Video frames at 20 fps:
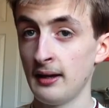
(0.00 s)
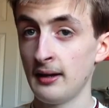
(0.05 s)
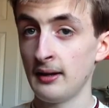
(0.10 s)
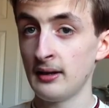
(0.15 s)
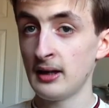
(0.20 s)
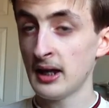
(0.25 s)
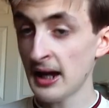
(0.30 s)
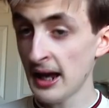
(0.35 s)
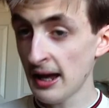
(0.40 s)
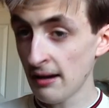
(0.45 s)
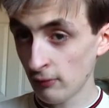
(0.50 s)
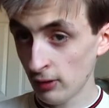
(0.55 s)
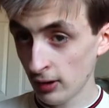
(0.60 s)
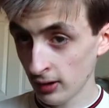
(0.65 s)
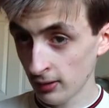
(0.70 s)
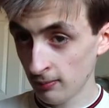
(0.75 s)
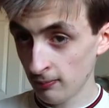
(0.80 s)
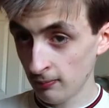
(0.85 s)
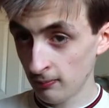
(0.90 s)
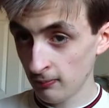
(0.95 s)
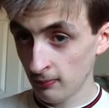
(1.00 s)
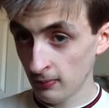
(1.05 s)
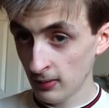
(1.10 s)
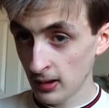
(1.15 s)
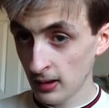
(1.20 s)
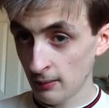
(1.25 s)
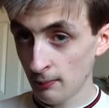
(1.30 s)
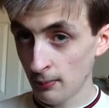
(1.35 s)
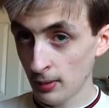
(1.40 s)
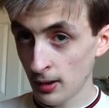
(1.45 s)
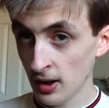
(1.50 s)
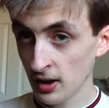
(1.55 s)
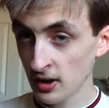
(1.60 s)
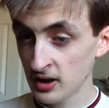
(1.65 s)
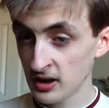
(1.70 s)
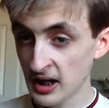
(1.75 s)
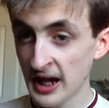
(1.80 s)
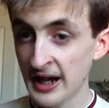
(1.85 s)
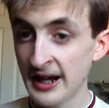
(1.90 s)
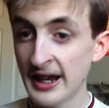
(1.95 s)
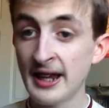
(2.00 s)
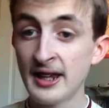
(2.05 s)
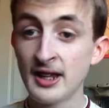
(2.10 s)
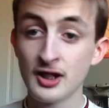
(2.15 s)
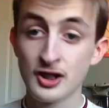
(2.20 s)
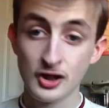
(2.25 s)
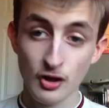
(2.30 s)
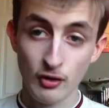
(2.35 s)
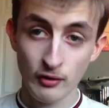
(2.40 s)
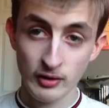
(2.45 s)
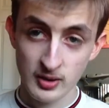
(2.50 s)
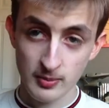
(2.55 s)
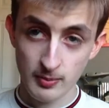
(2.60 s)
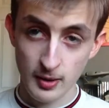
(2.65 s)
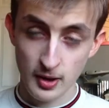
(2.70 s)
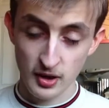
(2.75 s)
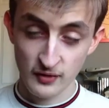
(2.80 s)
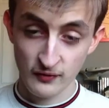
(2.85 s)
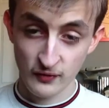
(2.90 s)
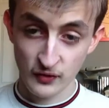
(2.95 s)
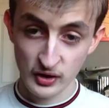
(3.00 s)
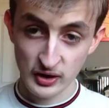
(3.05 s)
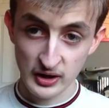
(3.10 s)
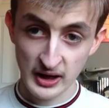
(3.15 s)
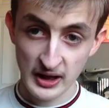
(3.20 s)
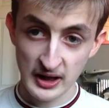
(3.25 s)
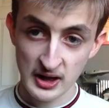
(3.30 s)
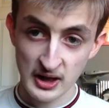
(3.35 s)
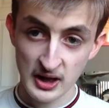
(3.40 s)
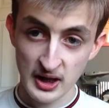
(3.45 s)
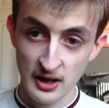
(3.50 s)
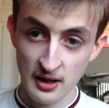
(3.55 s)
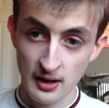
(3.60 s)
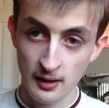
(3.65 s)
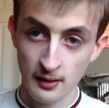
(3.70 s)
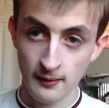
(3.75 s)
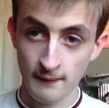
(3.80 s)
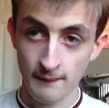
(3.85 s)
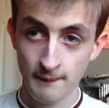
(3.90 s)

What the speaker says: the network box, and then the storage box for DCR.